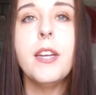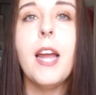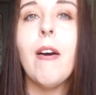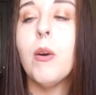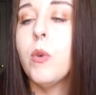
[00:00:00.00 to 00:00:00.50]

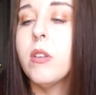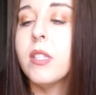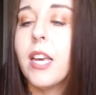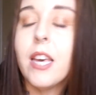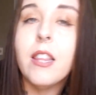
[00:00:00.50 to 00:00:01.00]
Now I will
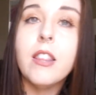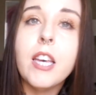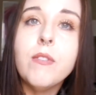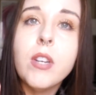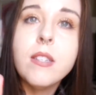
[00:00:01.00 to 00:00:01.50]
say that
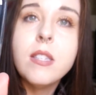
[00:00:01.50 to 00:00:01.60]
they've done